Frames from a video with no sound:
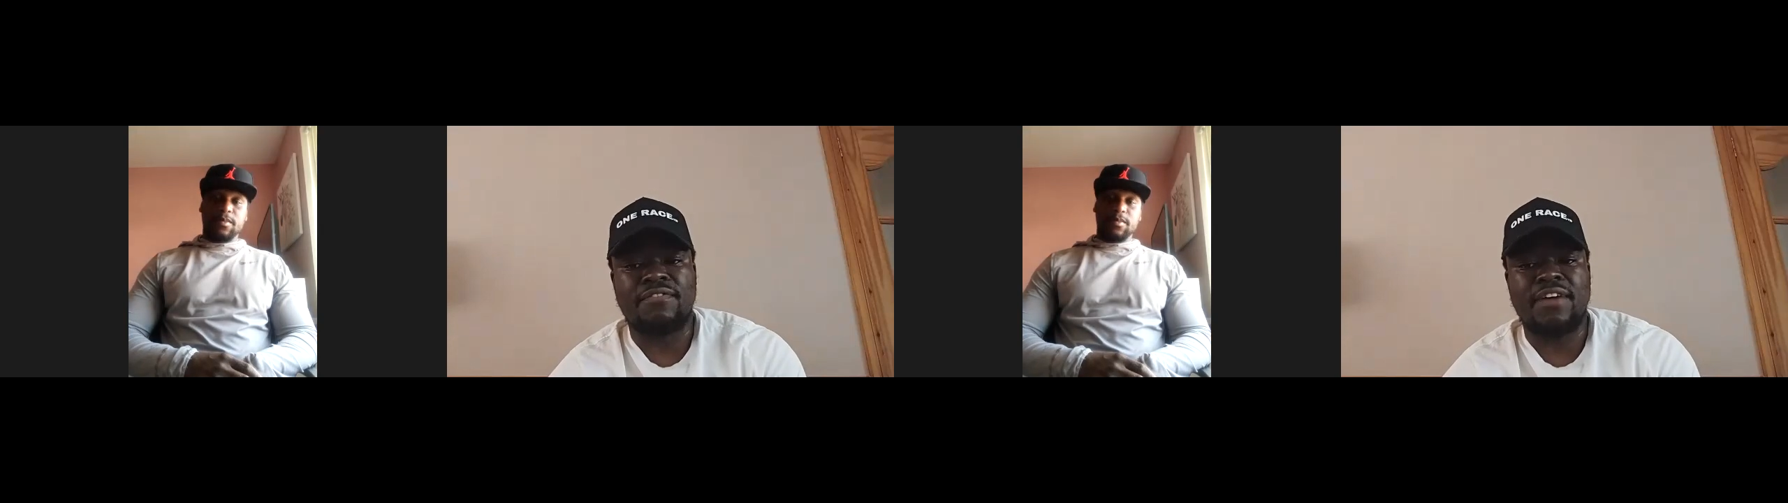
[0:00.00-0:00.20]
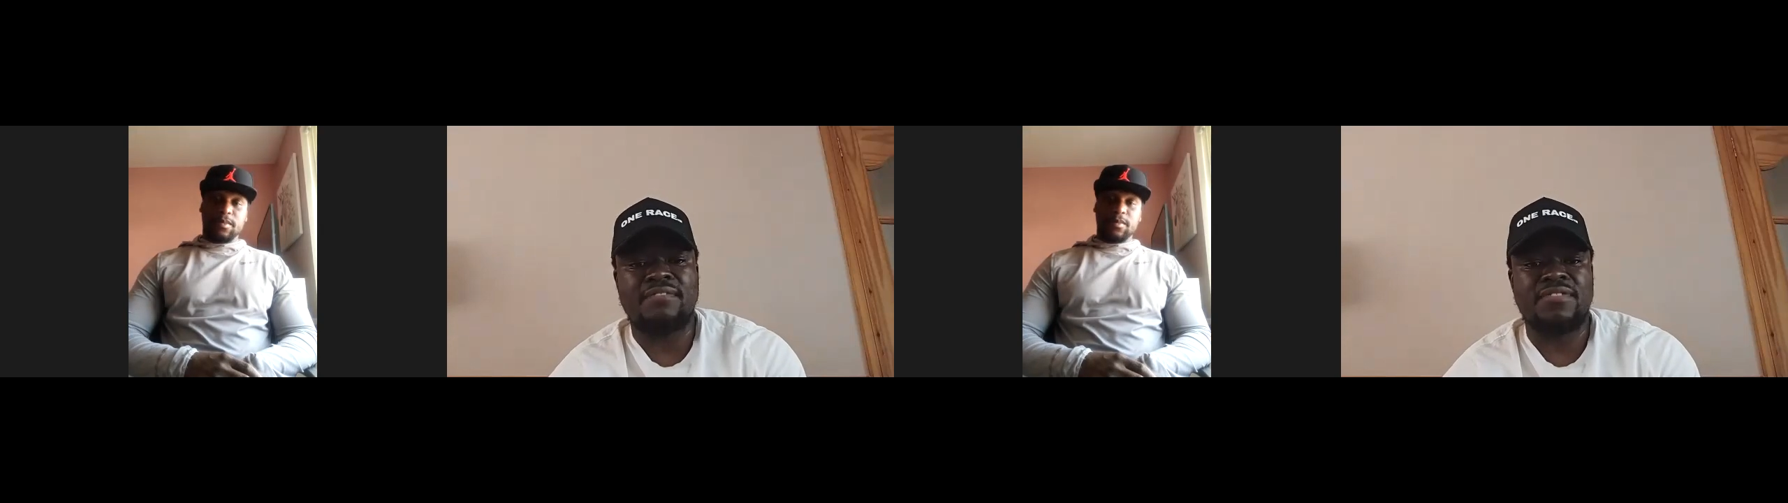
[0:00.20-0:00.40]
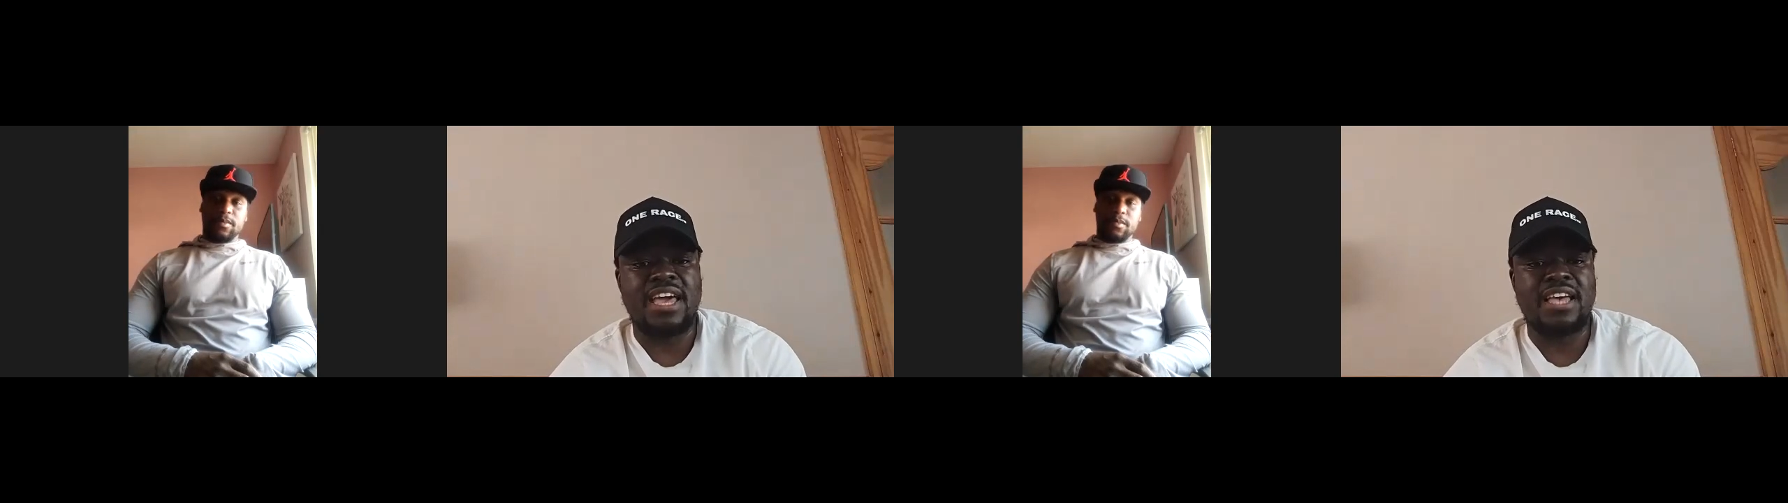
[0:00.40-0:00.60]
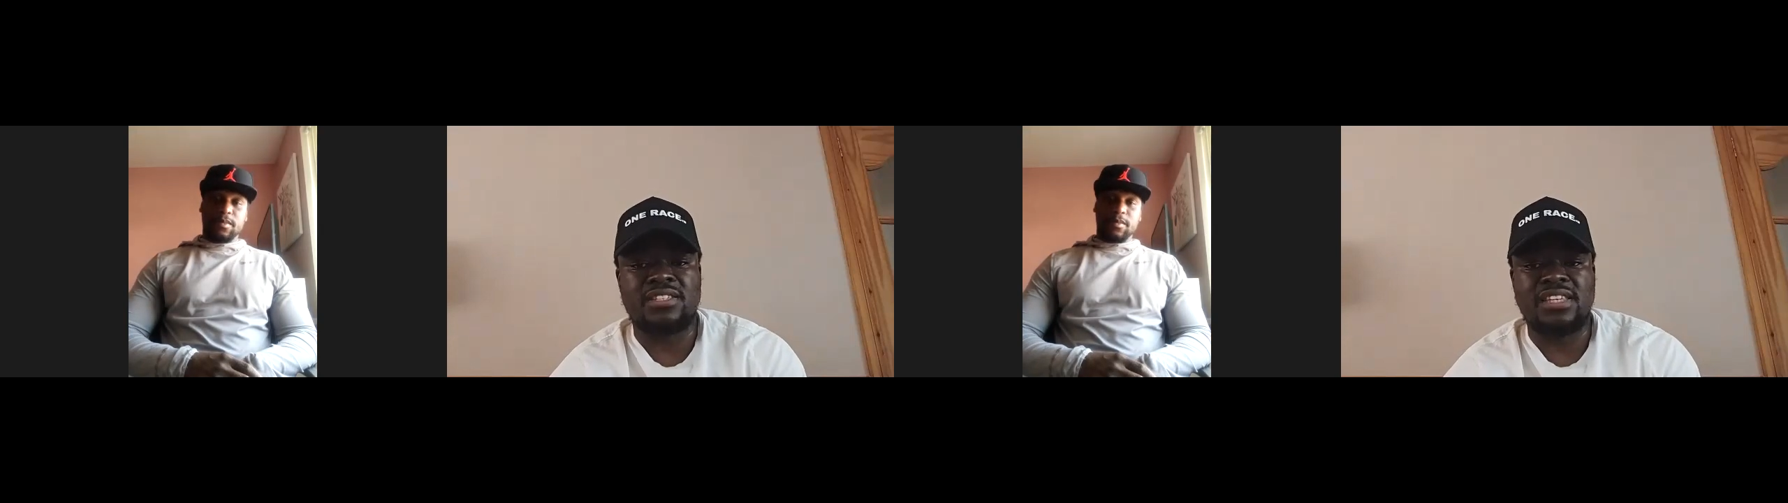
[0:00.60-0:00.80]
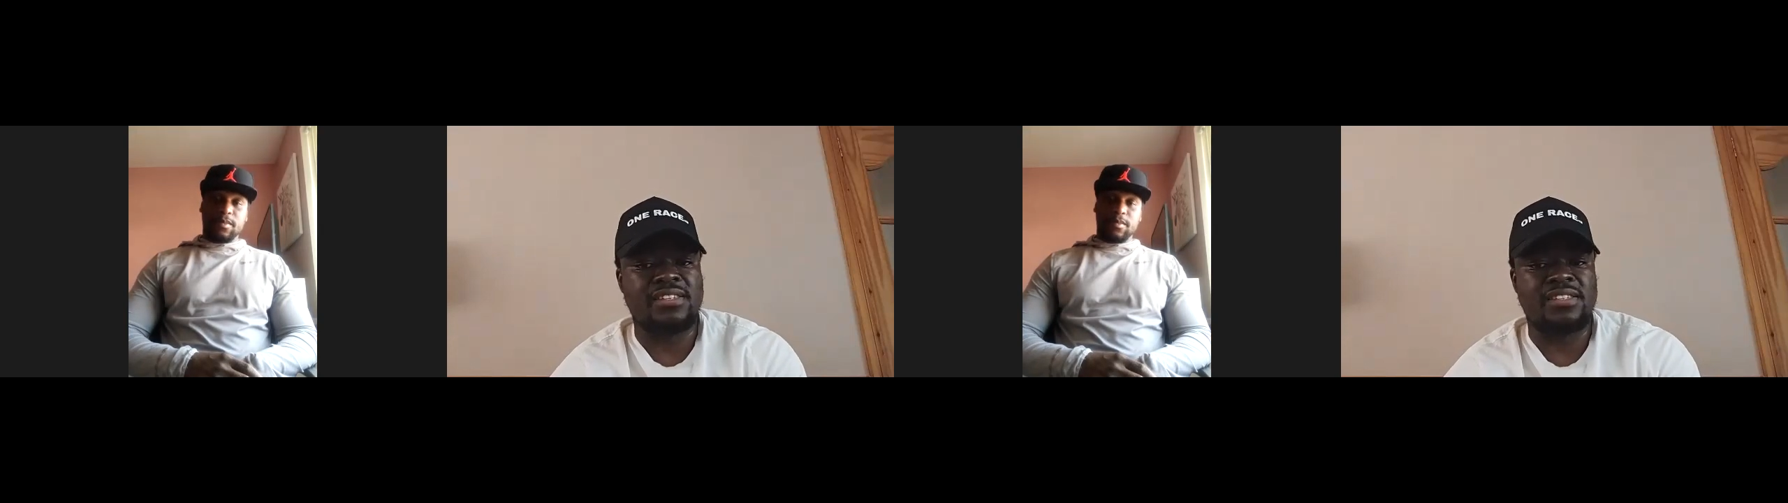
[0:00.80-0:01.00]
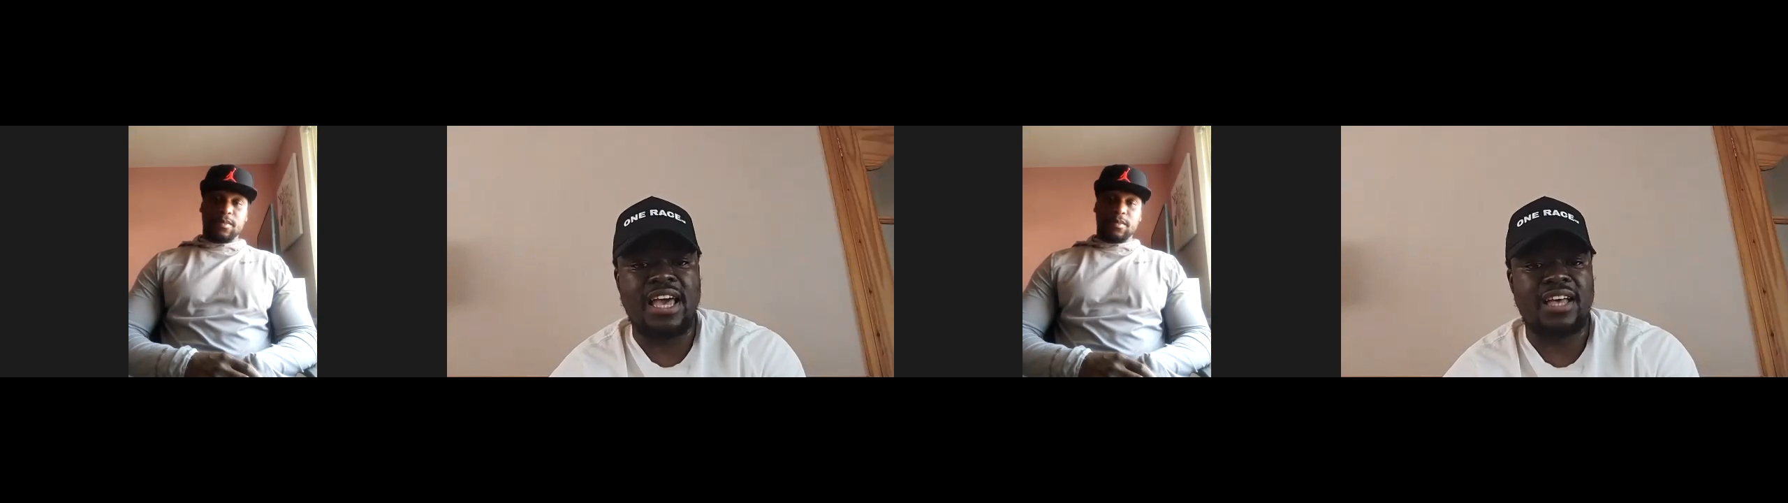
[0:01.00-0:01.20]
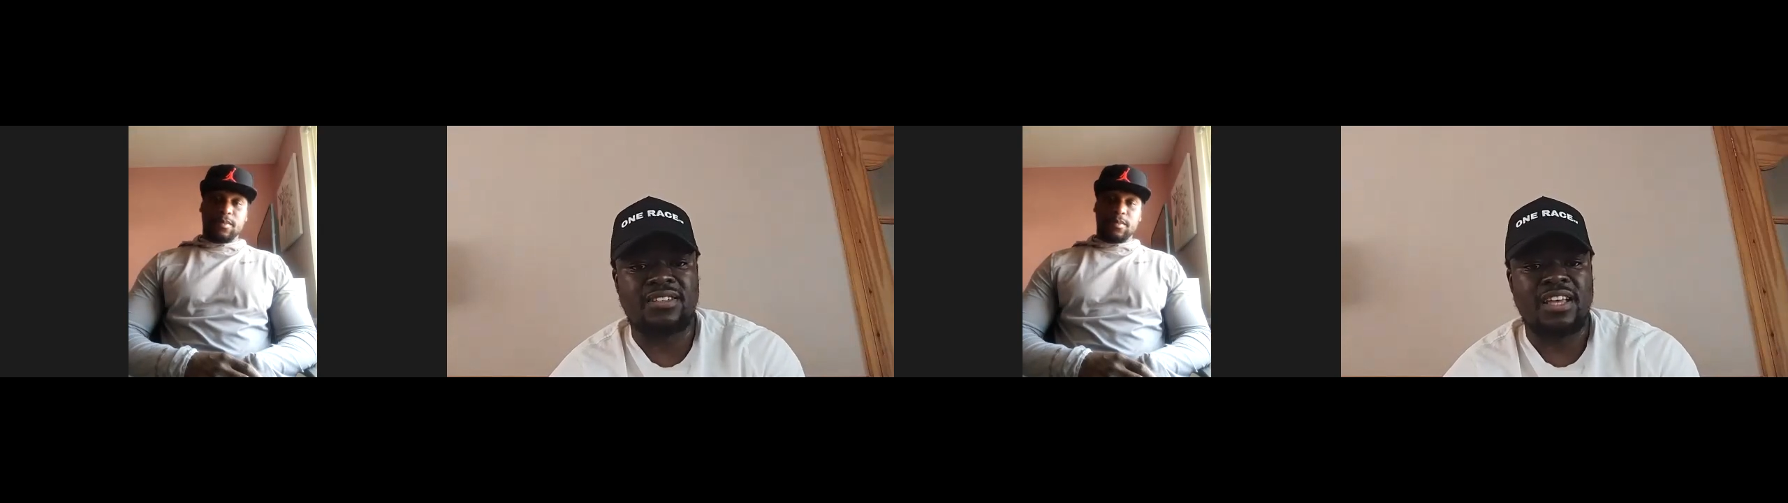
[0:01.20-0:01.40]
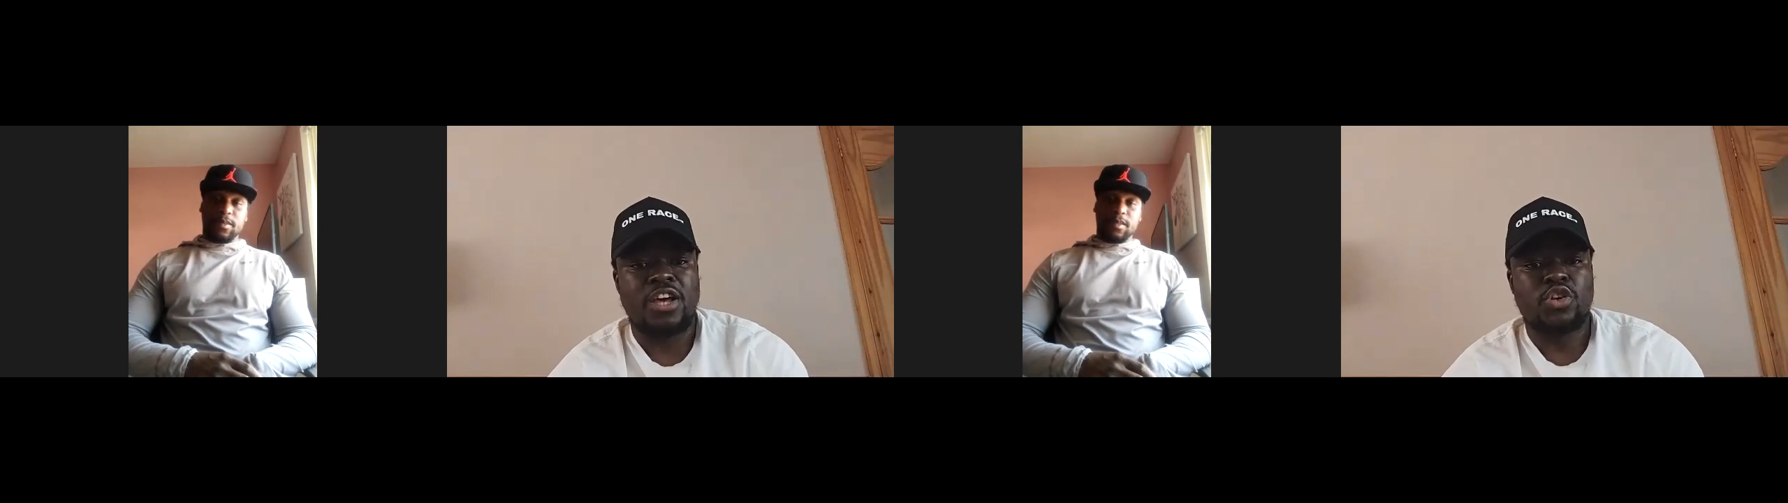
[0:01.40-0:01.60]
5 years, 6 years.